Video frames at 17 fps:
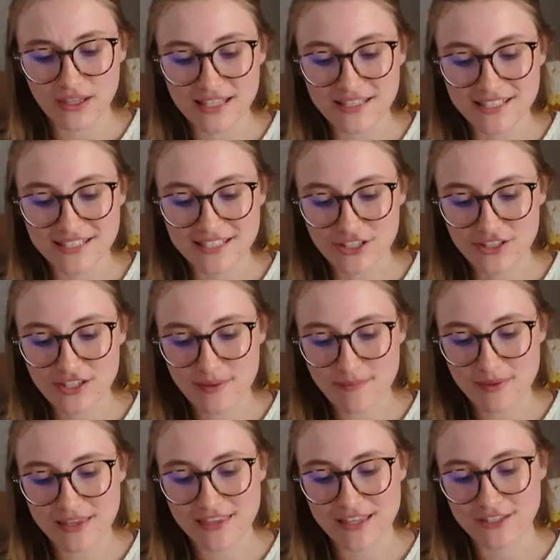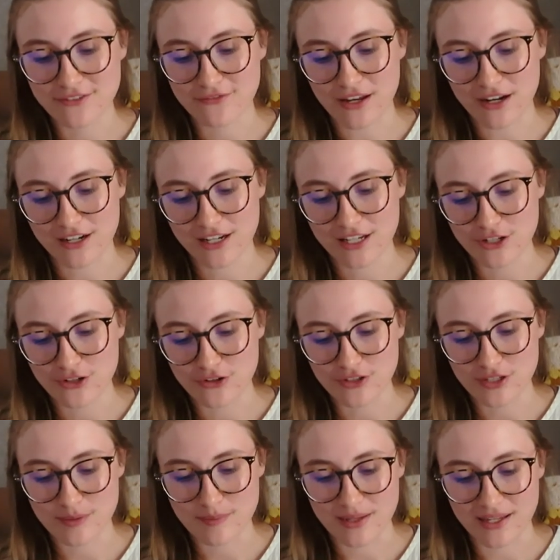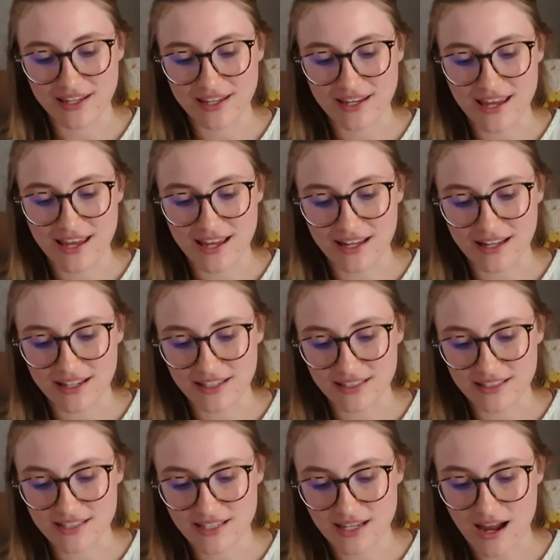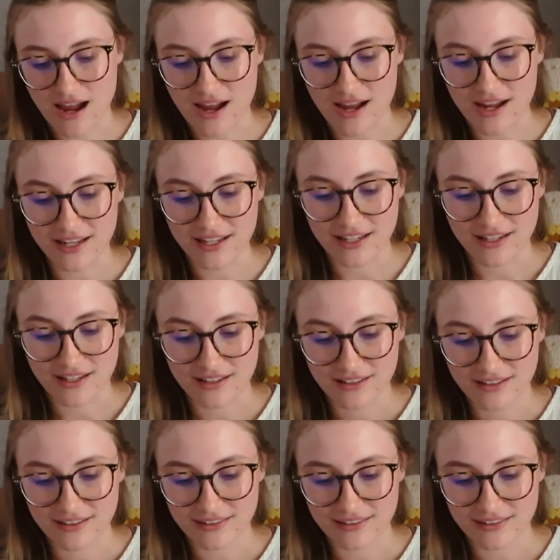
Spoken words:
It's still something that's very new to me, and I,